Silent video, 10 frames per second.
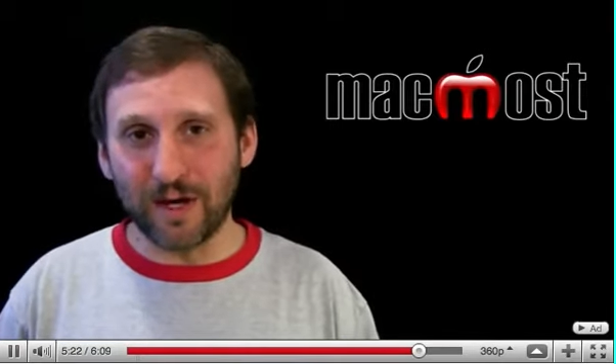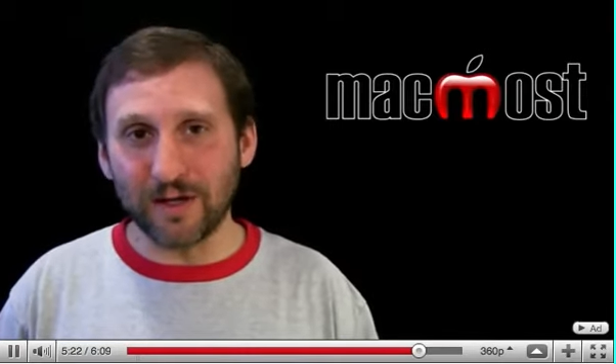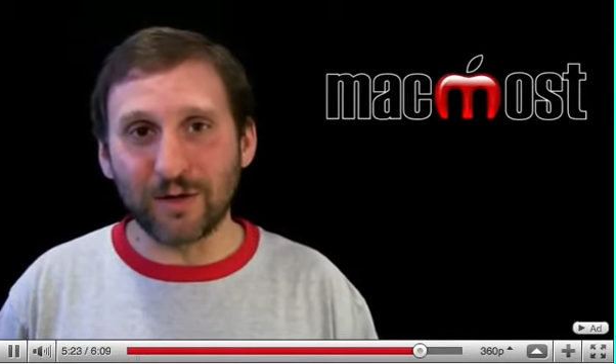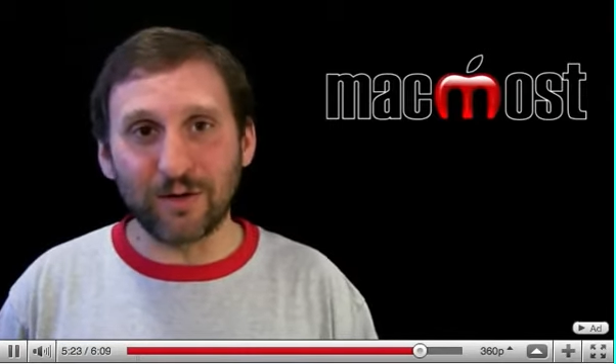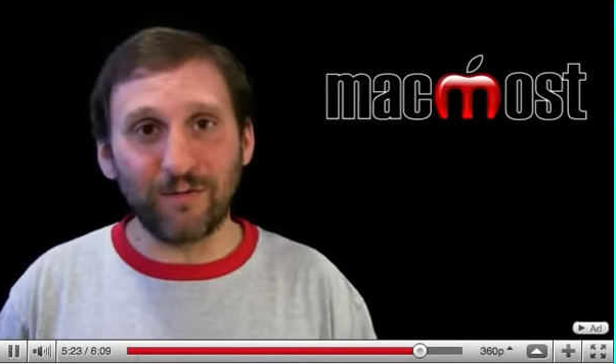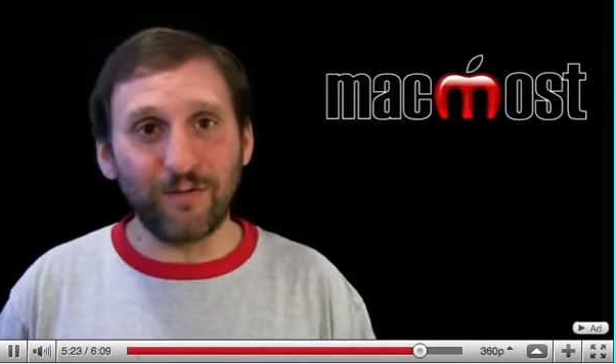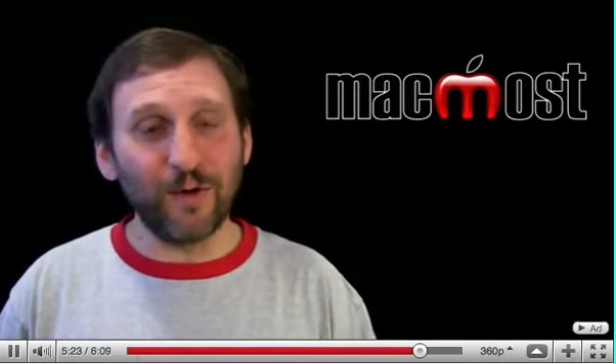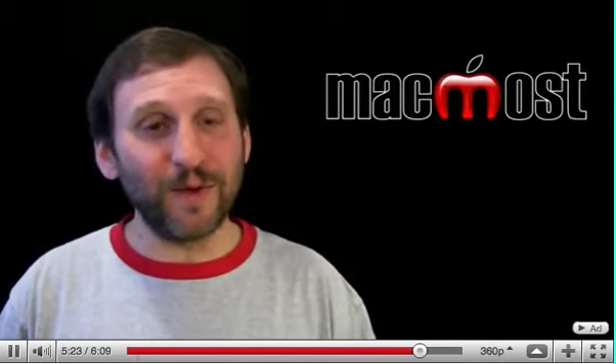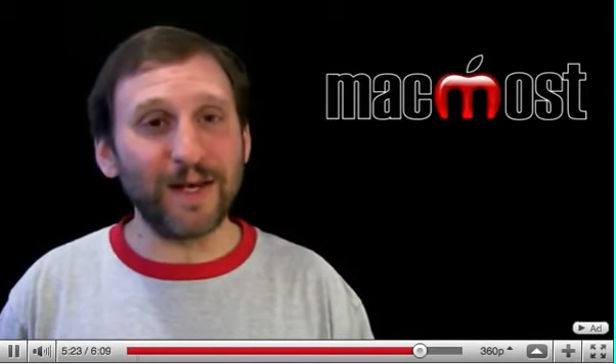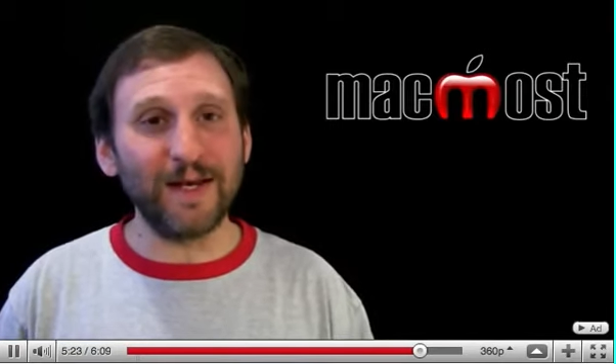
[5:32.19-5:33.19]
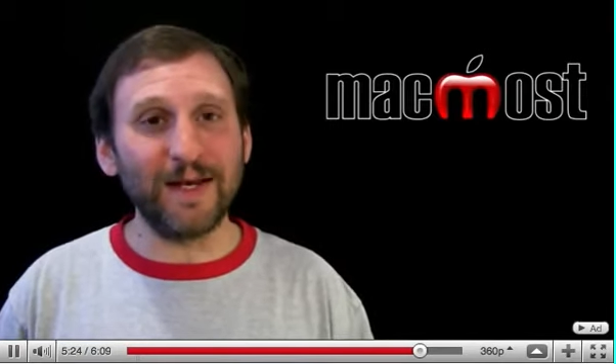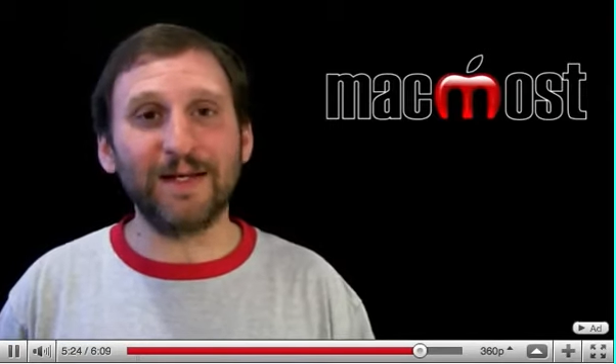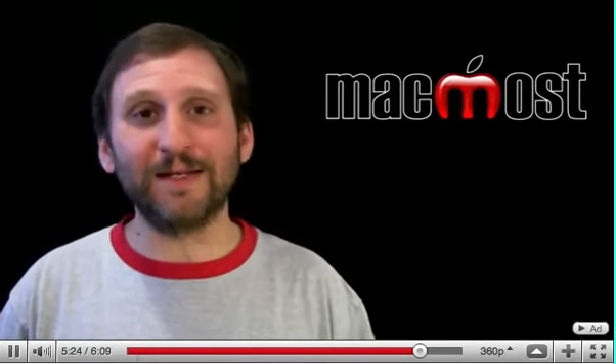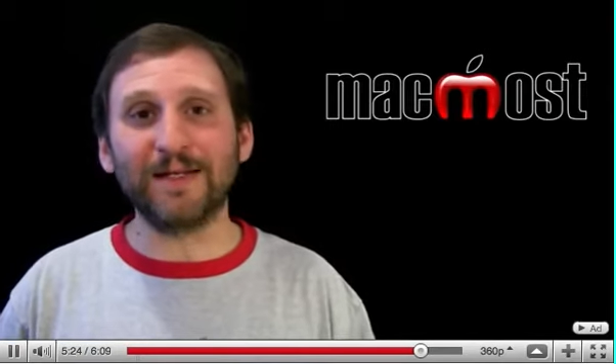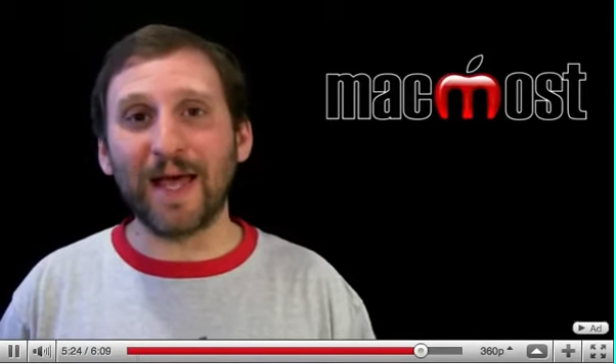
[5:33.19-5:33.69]
it's going to film it
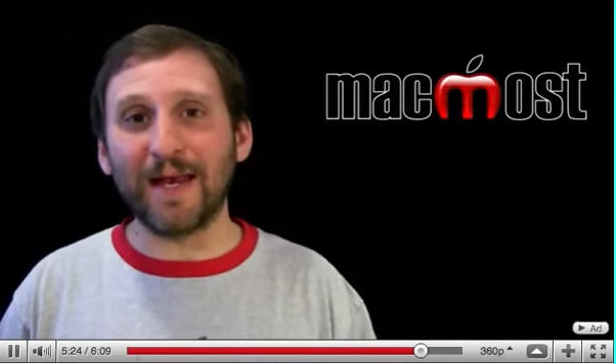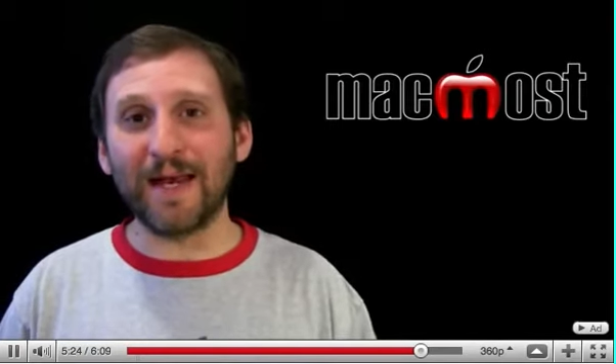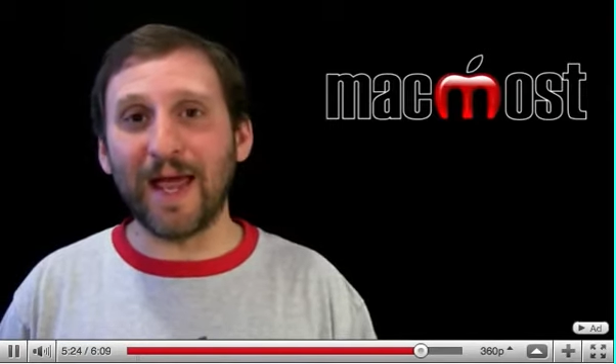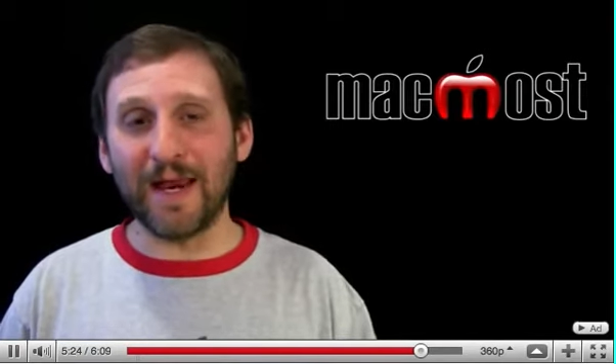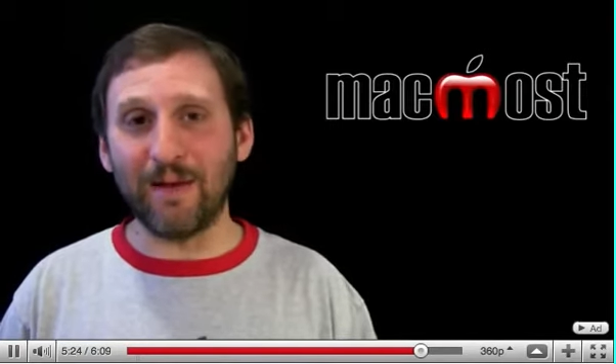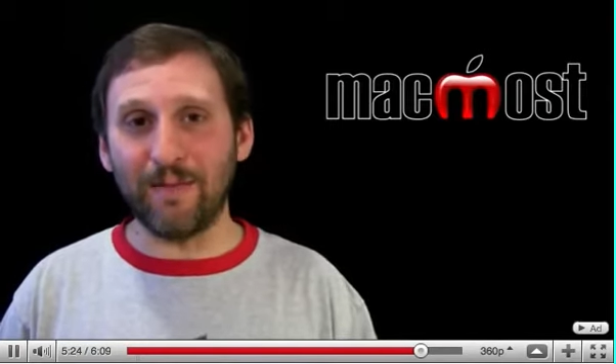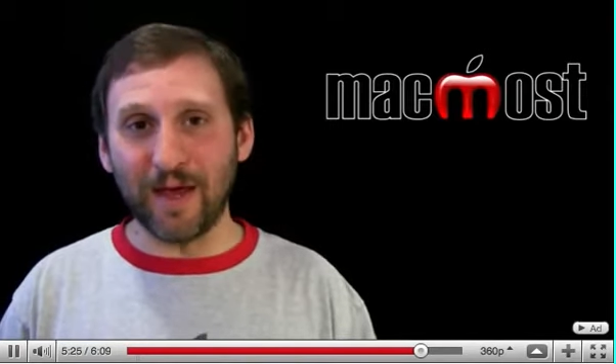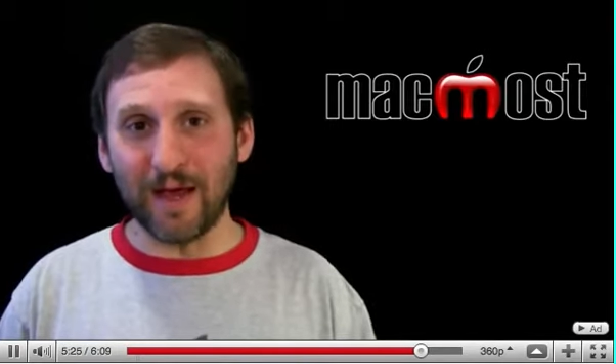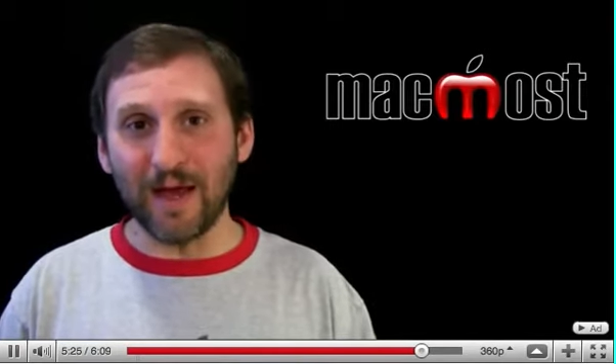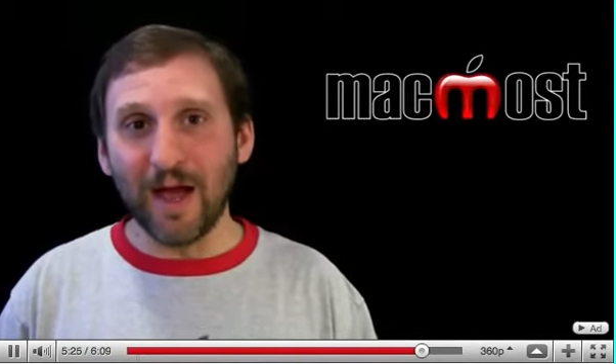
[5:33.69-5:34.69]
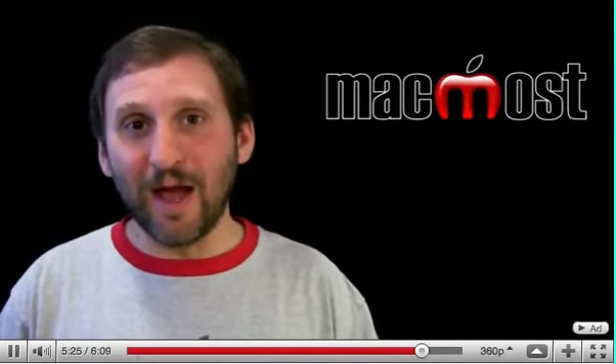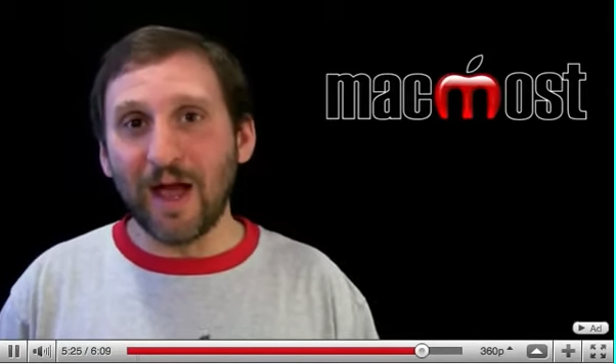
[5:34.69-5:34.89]
in 1080p.